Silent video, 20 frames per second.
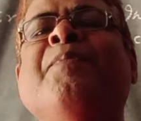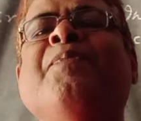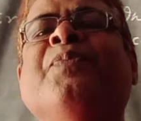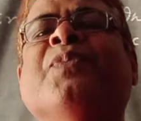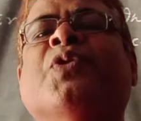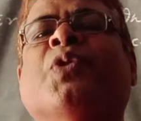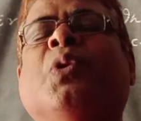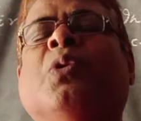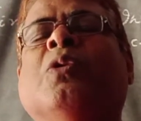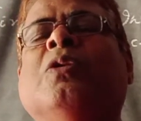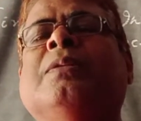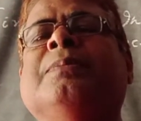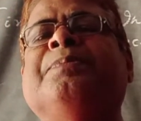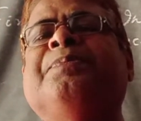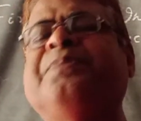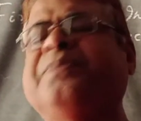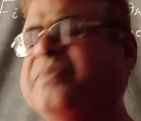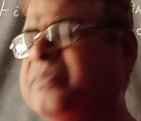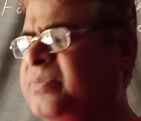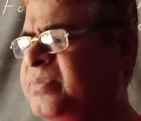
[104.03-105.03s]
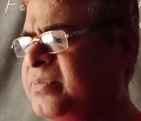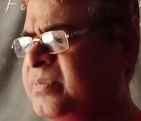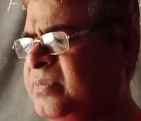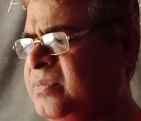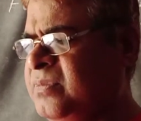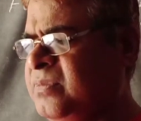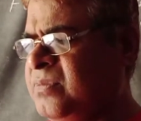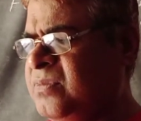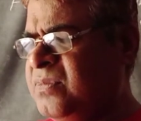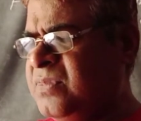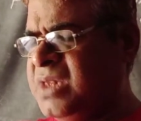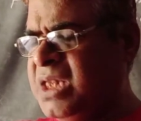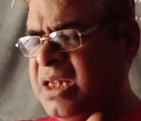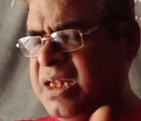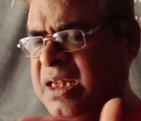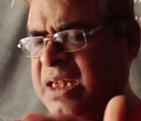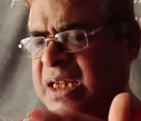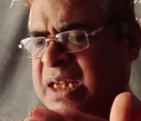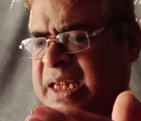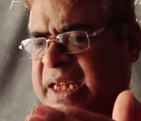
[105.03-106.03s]
So
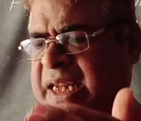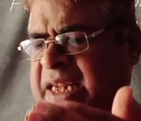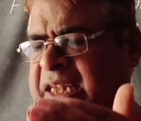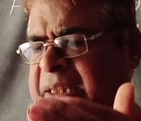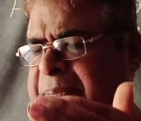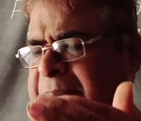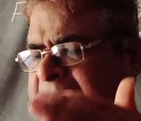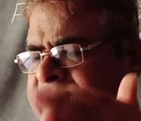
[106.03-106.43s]
in the